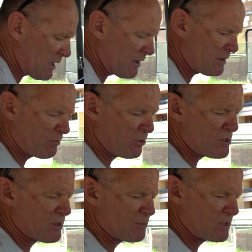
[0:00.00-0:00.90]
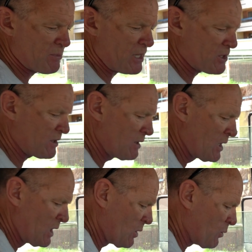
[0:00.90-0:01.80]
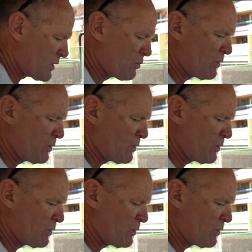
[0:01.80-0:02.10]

But until that point, yes, you could go